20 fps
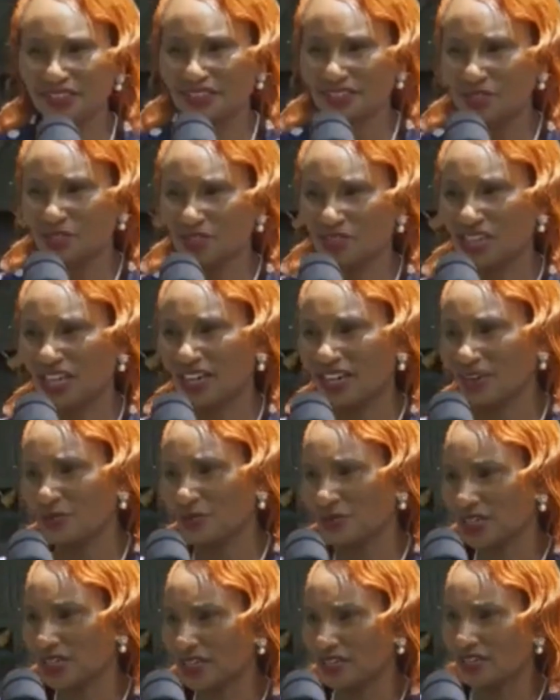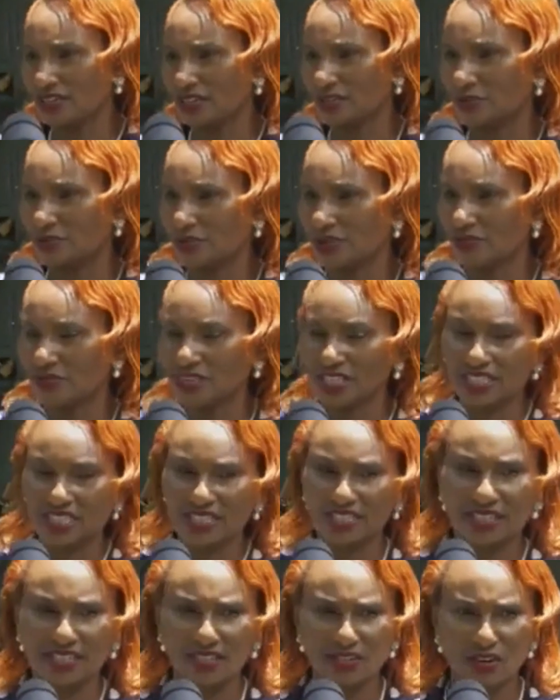today we are
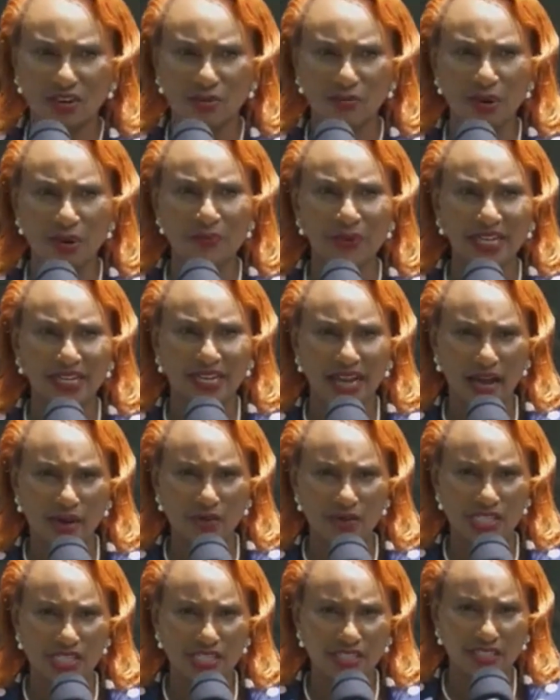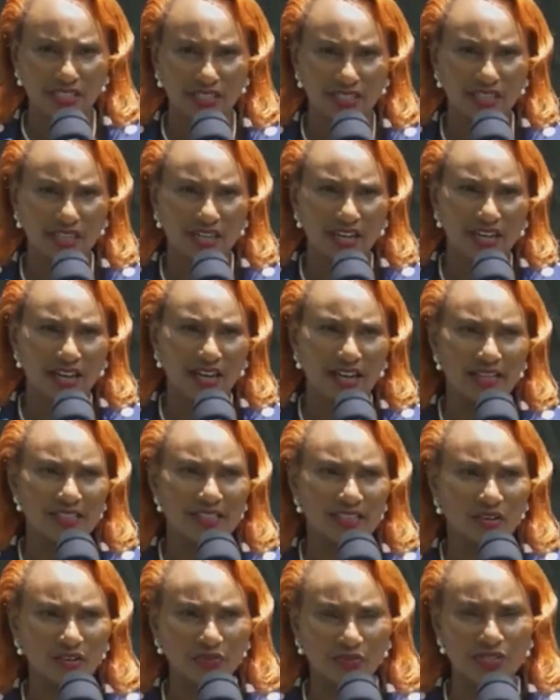visiting Homa Bay County as
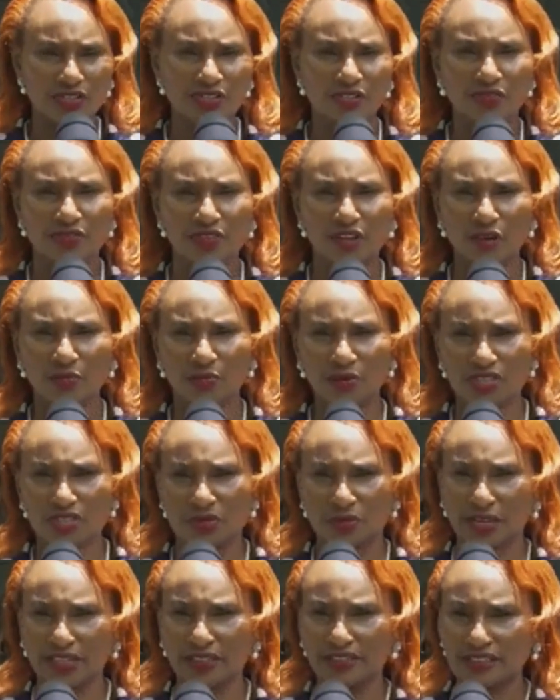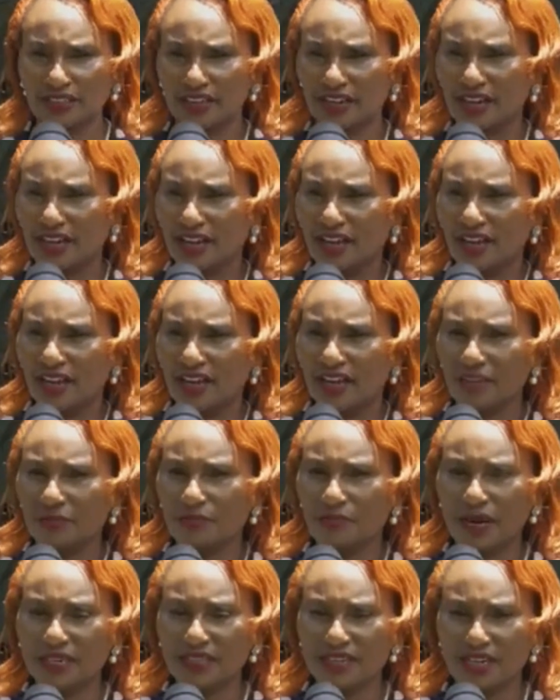the Office of the Ombudsman, in
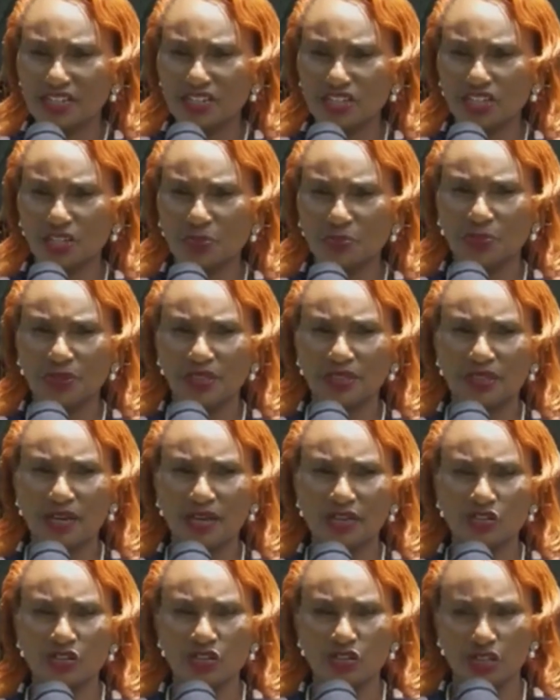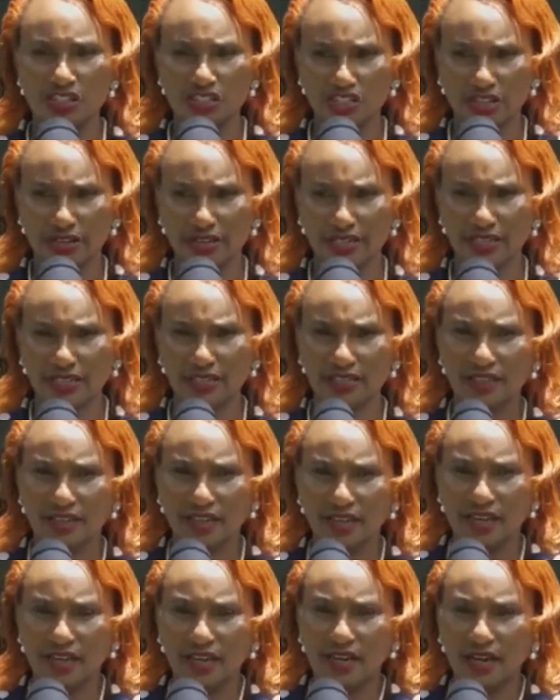partnership with the Treasury
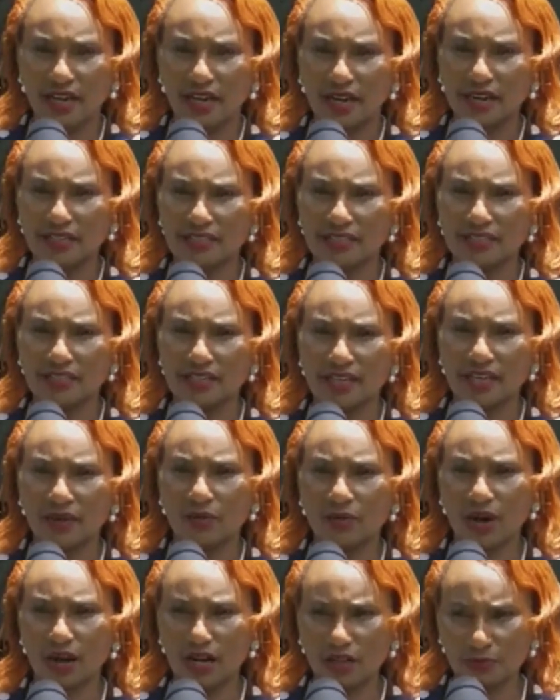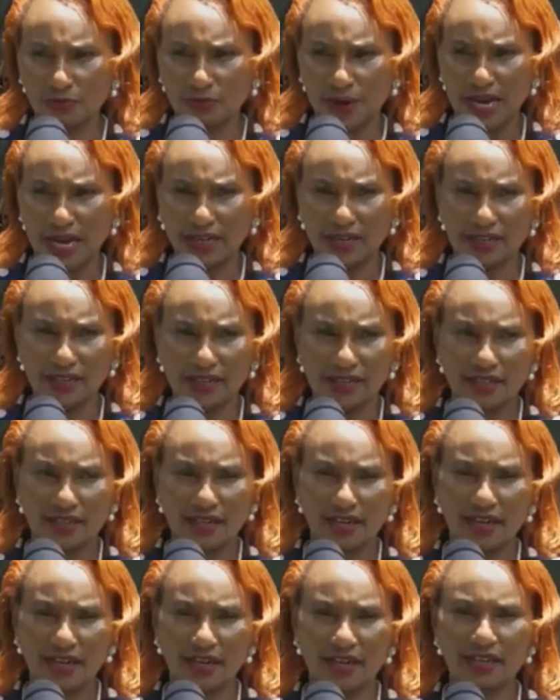and World Bank,
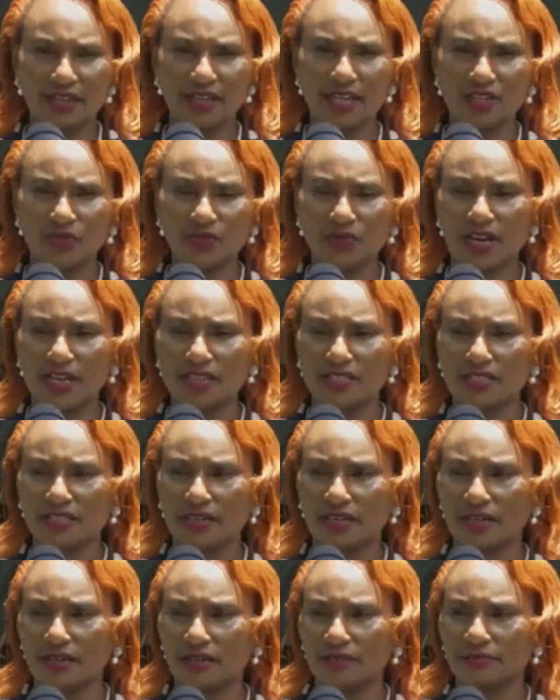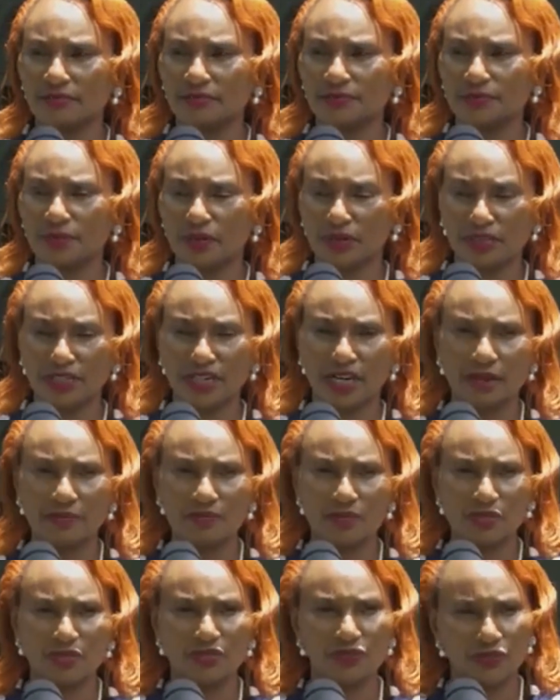in as far as the
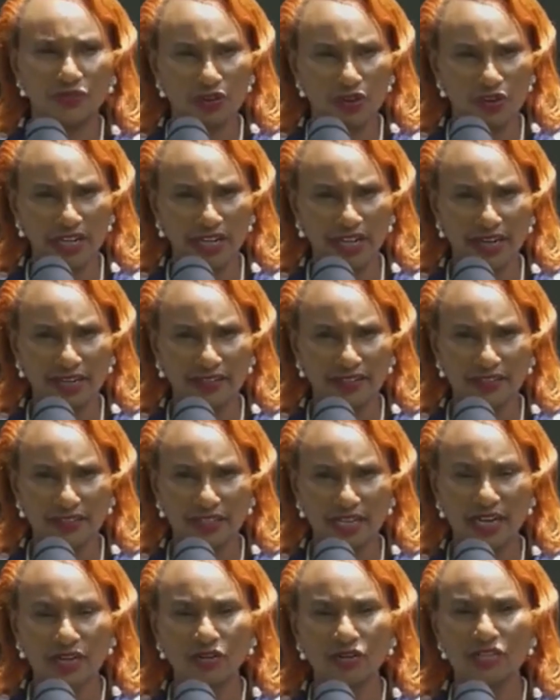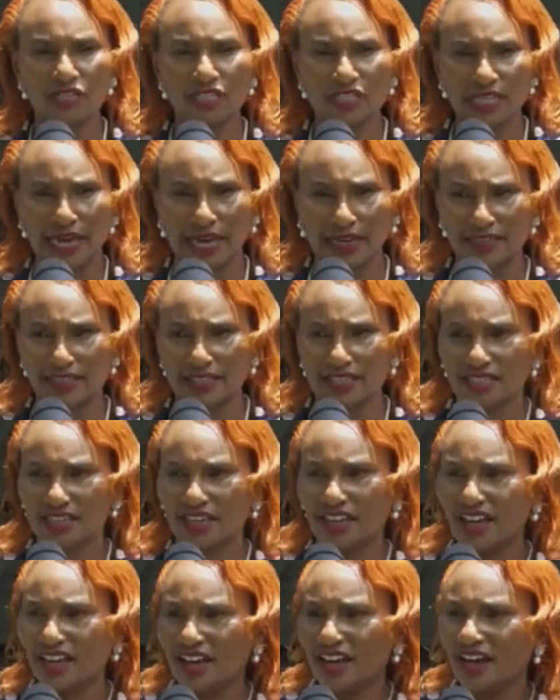programs on FLOCA are concerned.
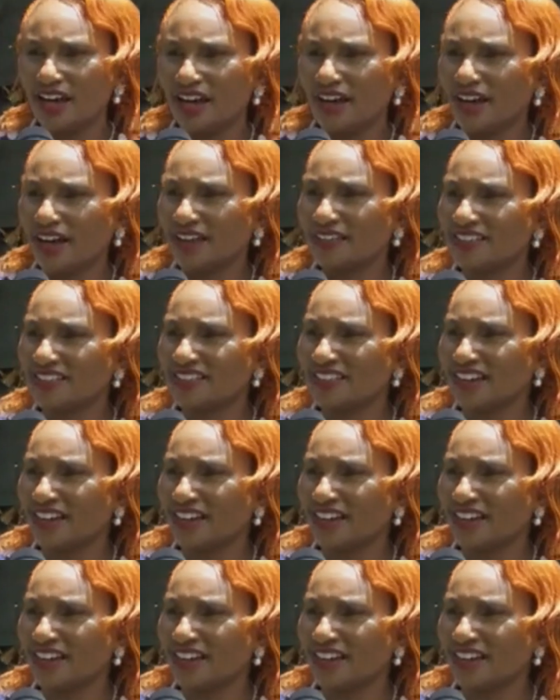And